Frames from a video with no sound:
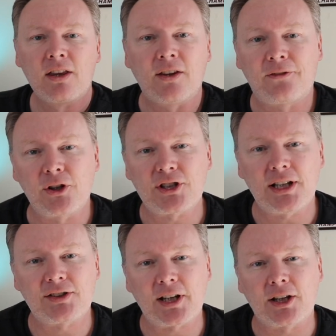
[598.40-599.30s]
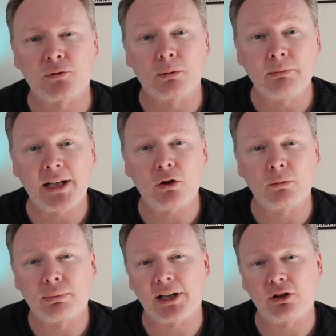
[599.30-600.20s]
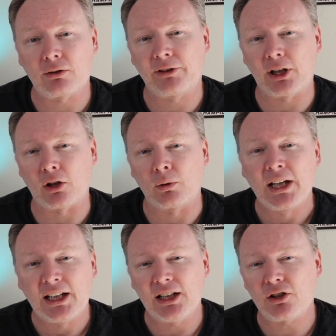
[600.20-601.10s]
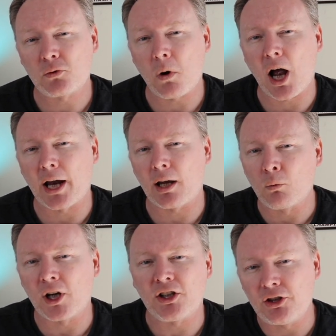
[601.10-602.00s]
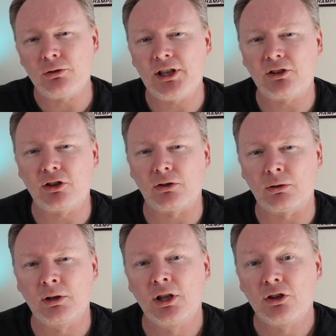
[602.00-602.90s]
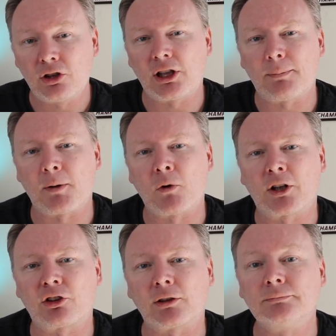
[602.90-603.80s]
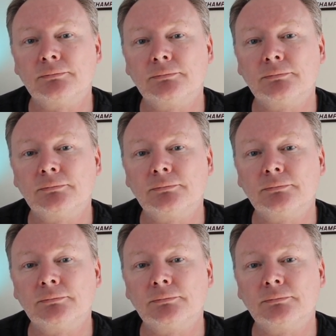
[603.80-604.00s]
The first 8 seconds will make or break your video. Here's why and what you need to do to keep them watching.